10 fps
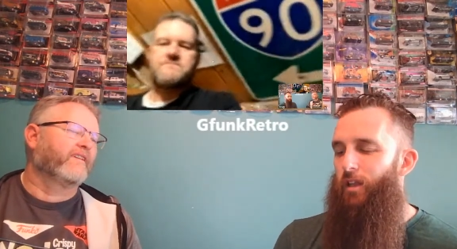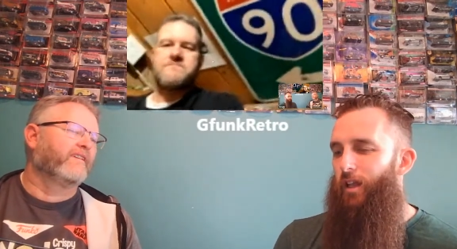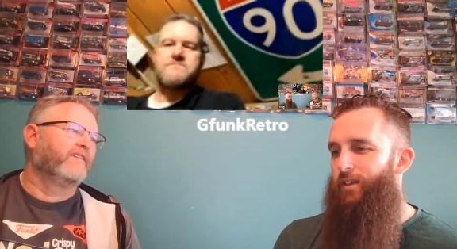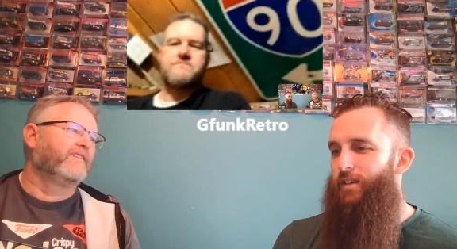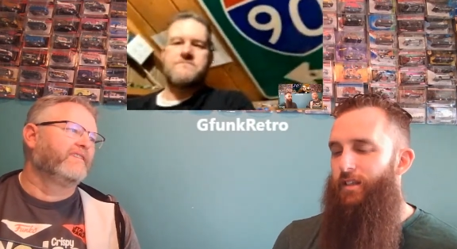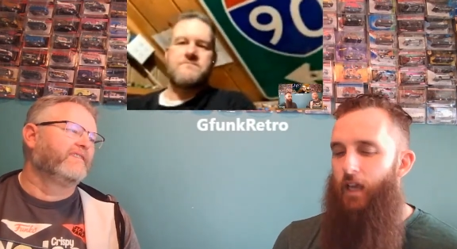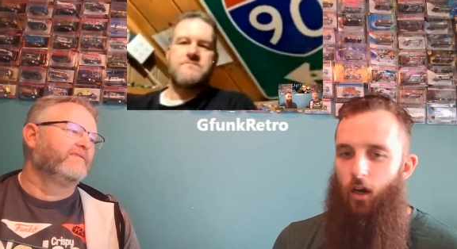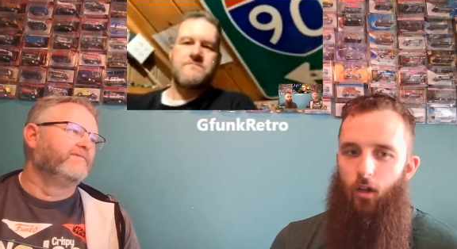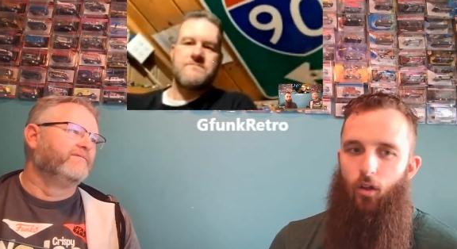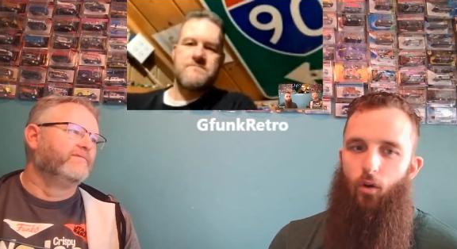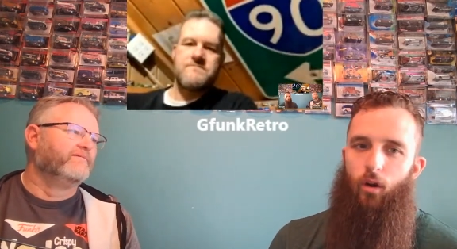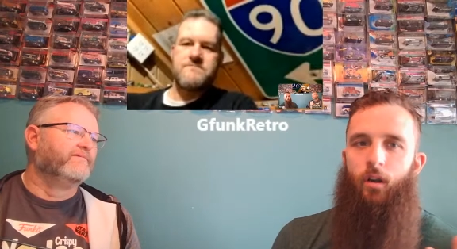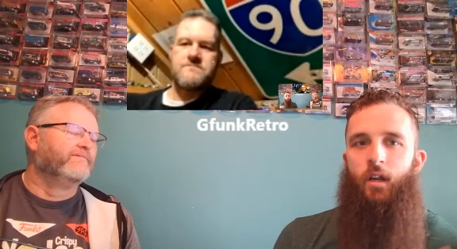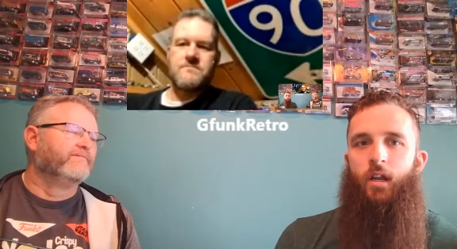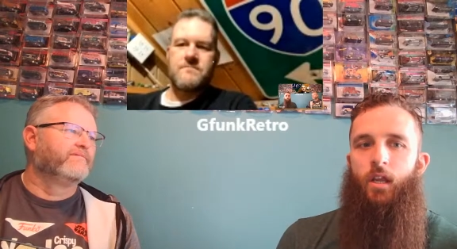Speaker 1: collect to sell
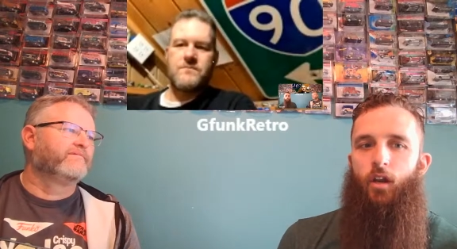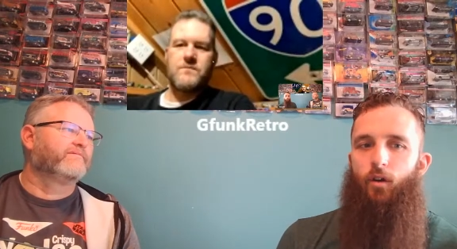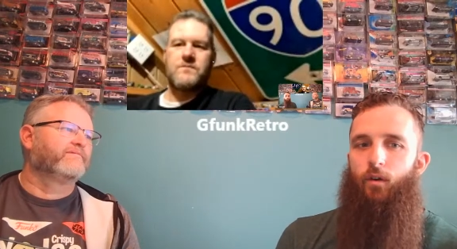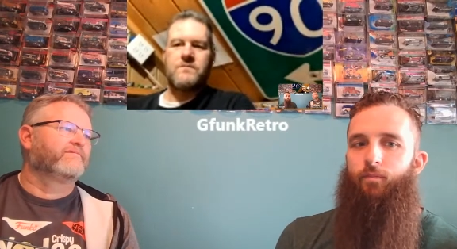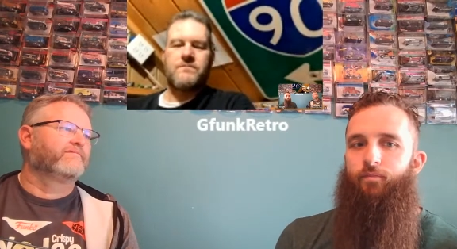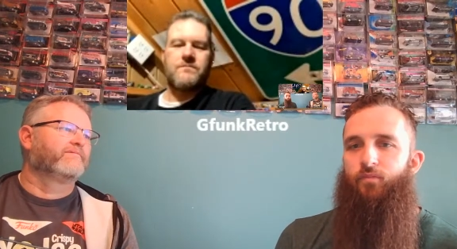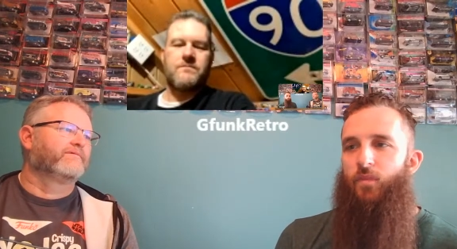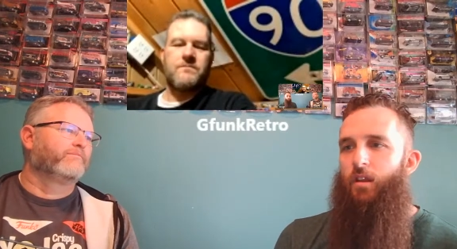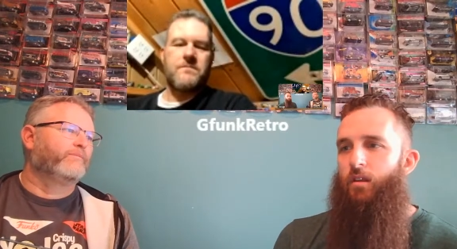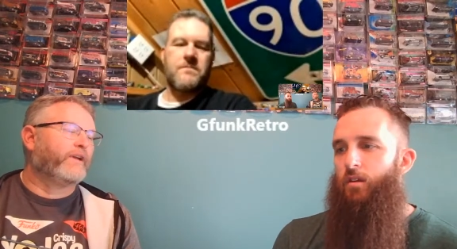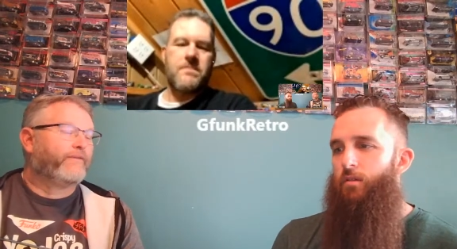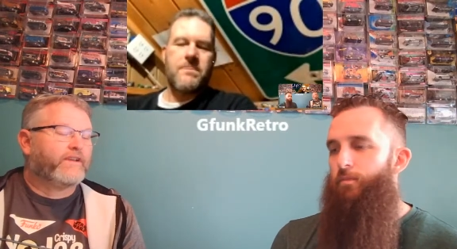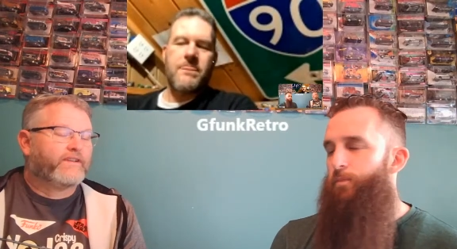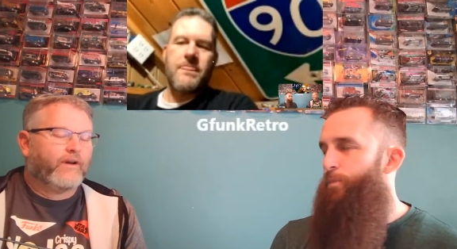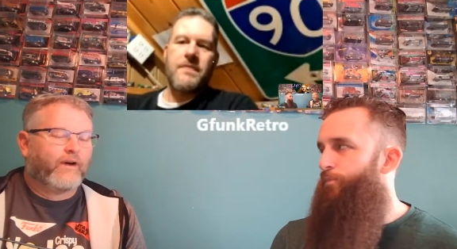or you know
Speaker 2: but if
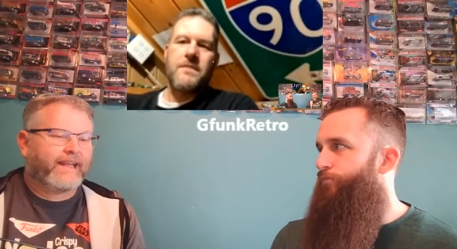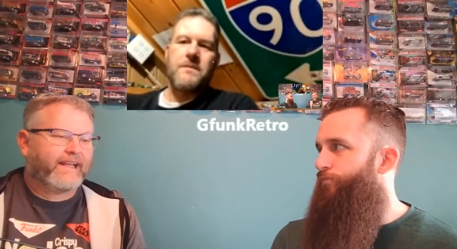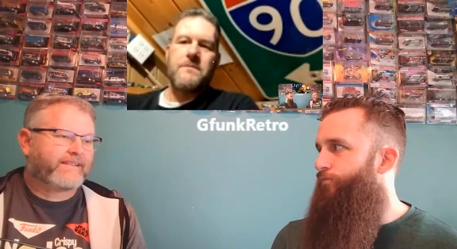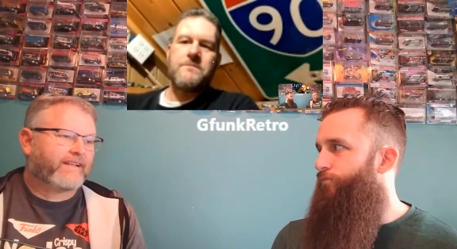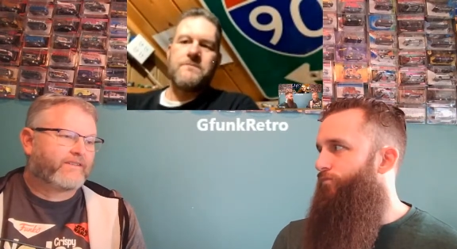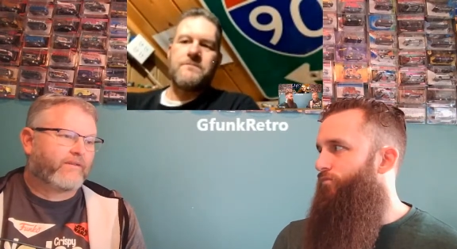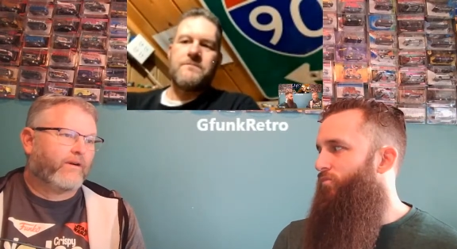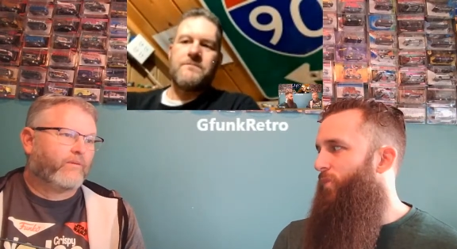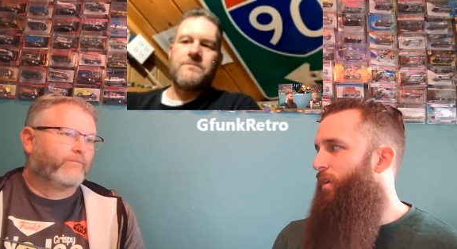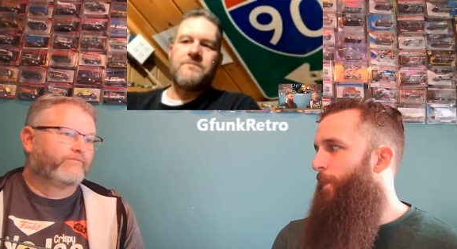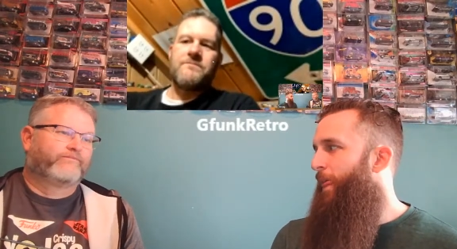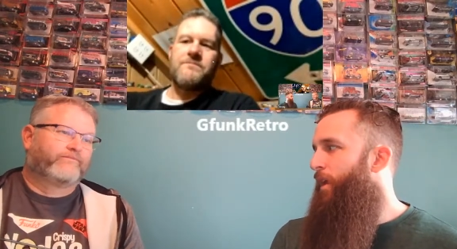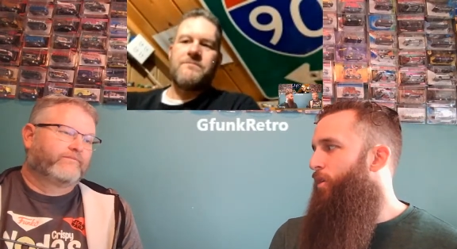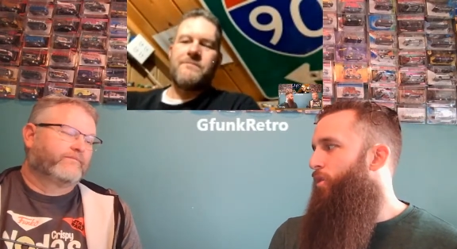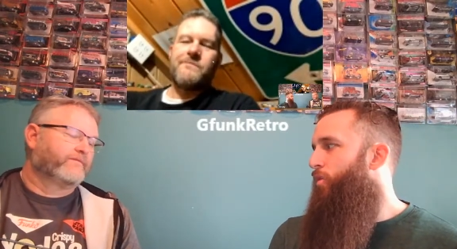you do i guess that's your own
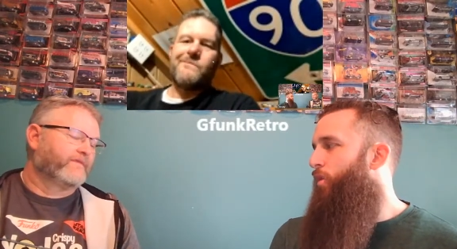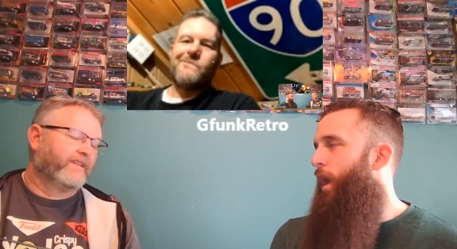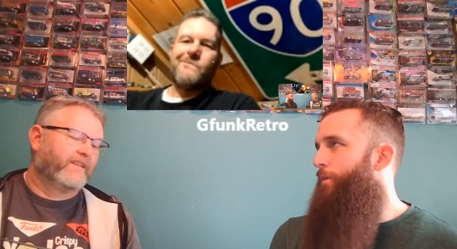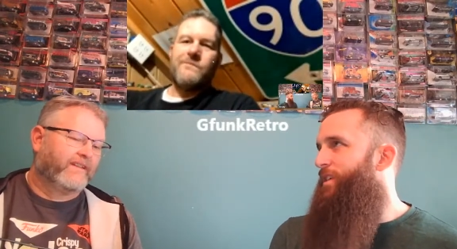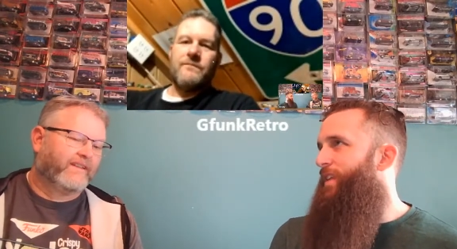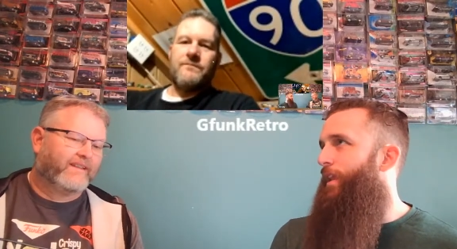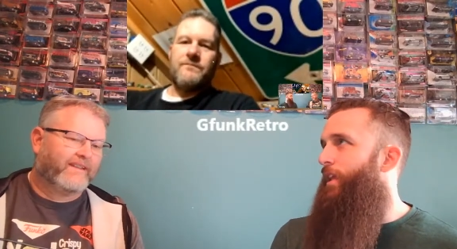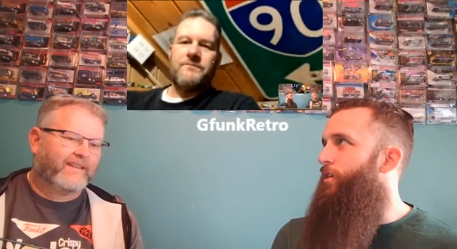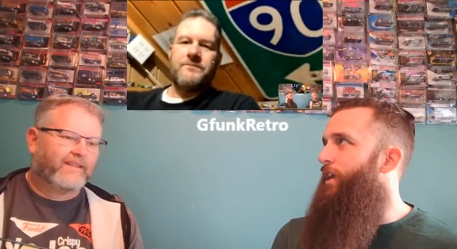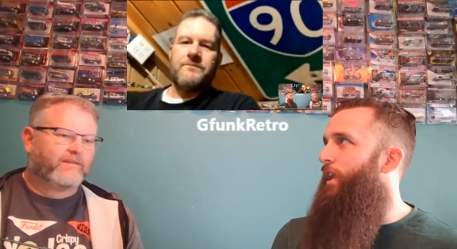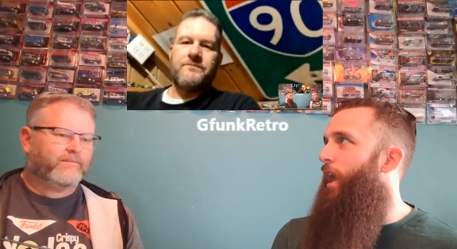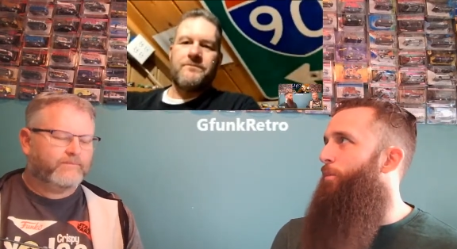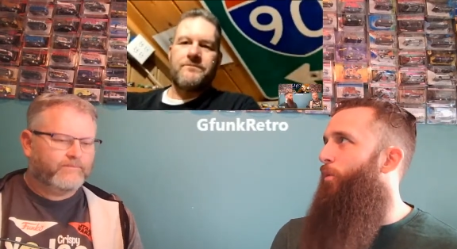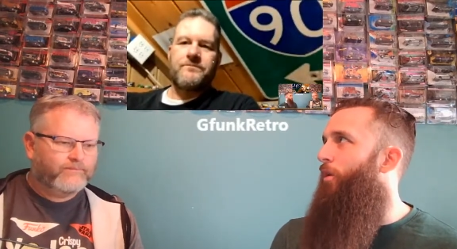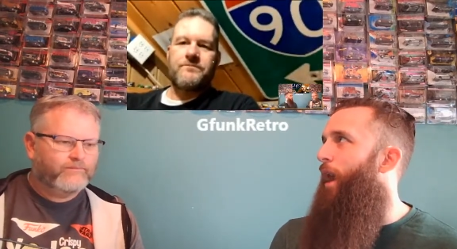
Speaker 1: well i'm just saying like you get a
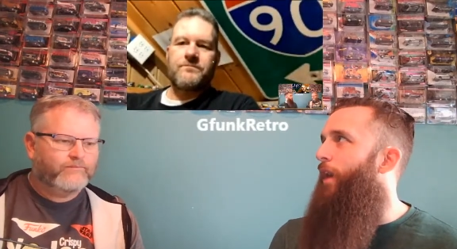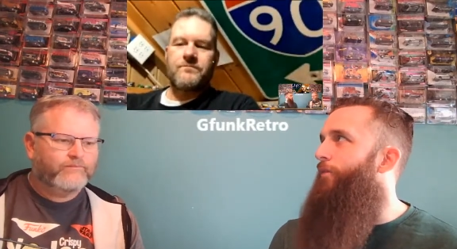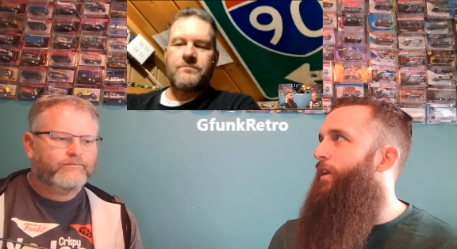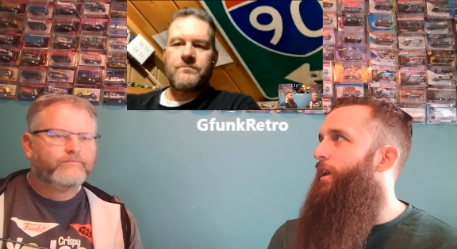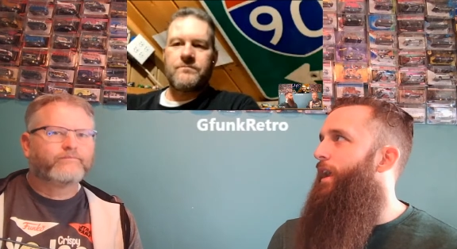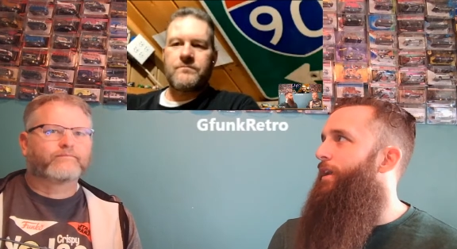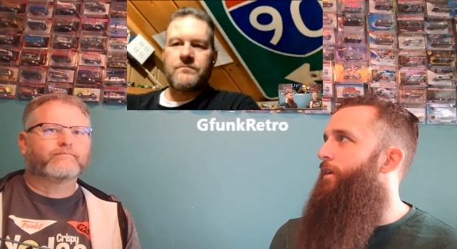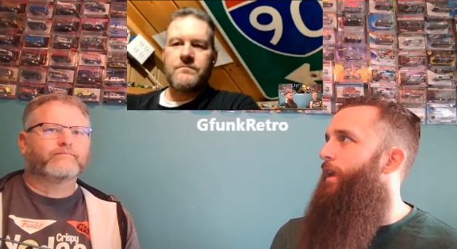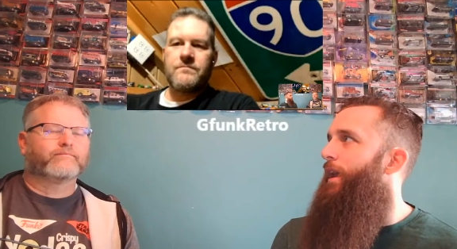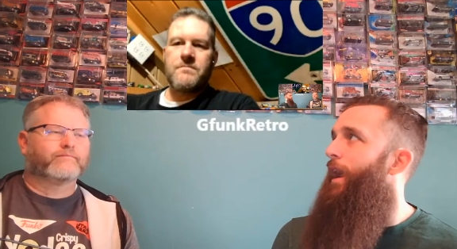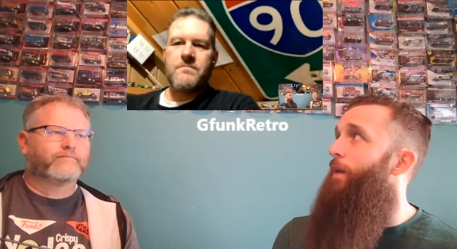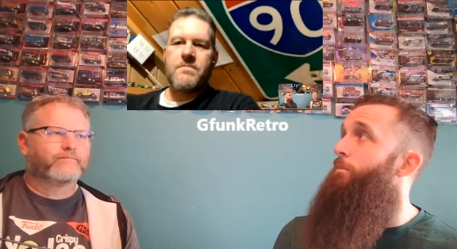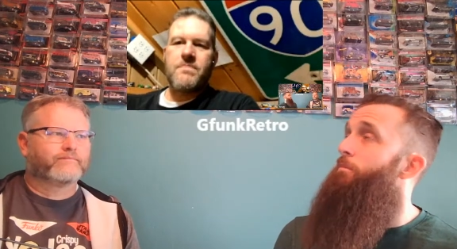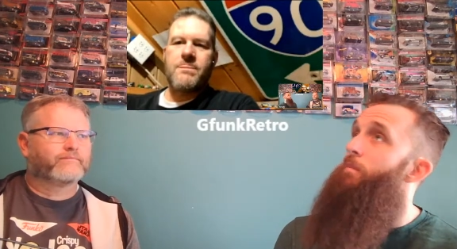lot more out of it and and i'm